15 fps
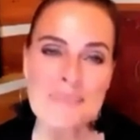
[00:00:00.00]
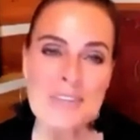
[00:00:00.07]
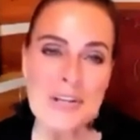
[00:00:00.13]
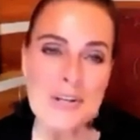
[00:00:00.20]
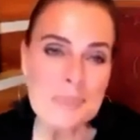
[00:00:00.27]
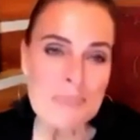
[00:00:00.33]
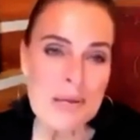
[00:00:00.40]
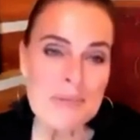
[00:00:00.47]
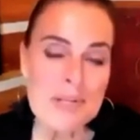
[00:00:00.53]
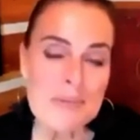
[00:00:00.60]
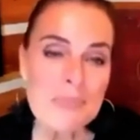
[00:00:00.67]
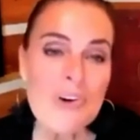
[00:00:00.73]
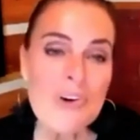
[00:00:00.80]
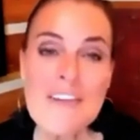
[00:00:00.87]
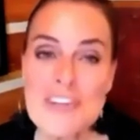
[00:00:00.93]
maybe
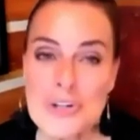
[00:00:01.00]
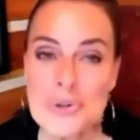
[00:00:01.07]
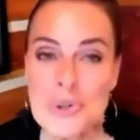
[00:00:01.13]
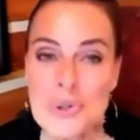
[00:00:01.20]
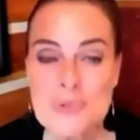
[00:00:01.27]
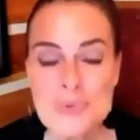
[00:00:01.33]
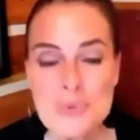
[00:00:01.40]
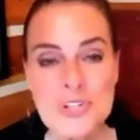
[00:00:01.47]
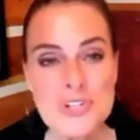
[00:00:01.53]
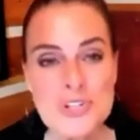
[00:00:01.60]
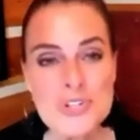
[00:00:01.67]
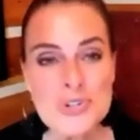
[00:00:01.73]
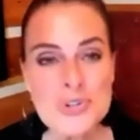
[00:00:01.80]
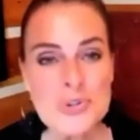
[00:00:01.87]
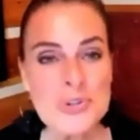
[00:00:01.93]
private groups where you
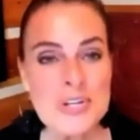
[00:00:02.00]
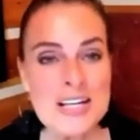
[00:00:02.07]
do